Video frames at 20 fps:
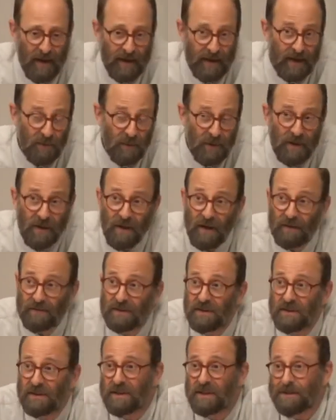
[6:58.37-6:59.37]
He
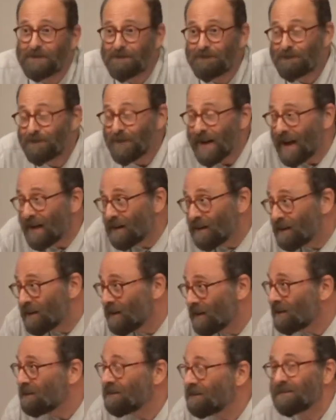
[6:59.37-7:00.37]
recovers, I don't
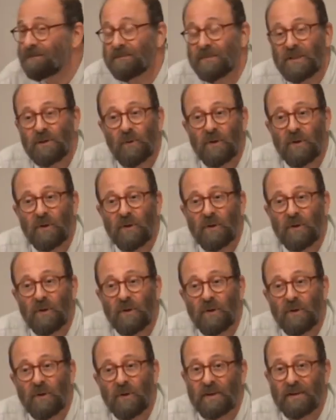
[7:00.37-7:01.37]
know, between $2
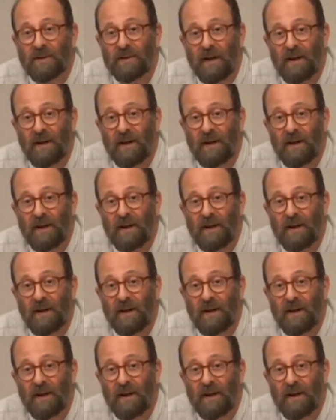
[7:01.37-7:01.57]
and $3 million,